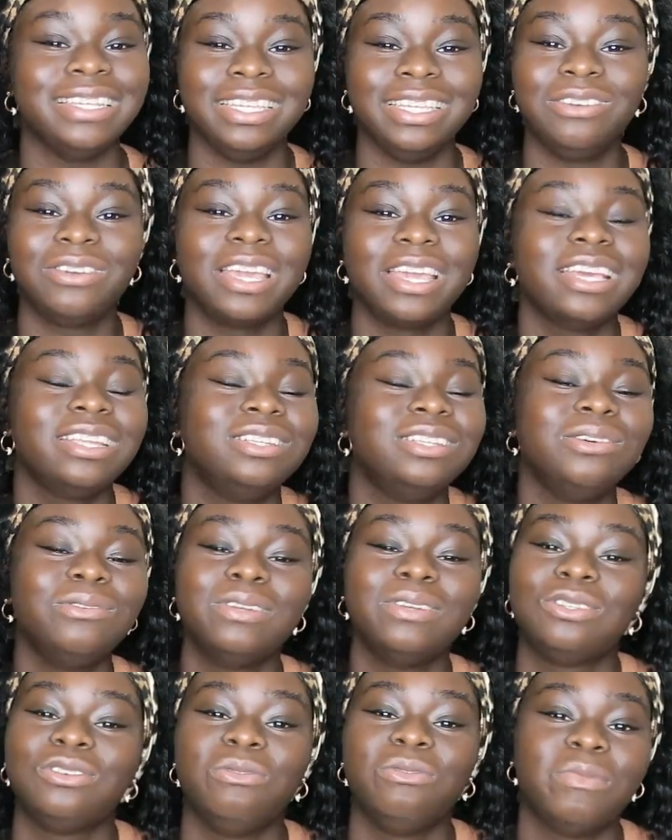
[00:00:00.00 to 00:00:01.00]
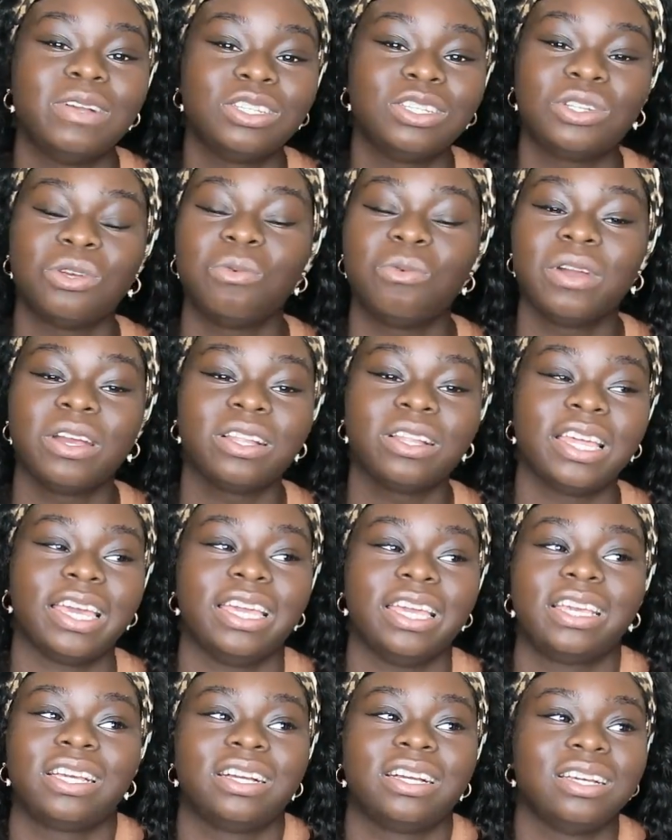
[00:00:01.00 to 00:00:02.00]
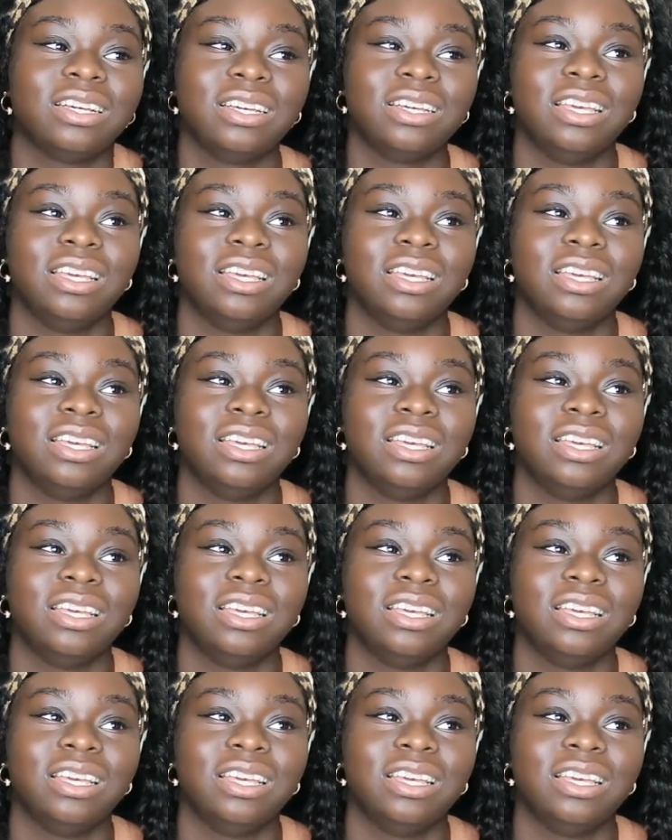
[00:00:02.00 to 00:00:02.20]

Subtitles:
you can't do it too much to where like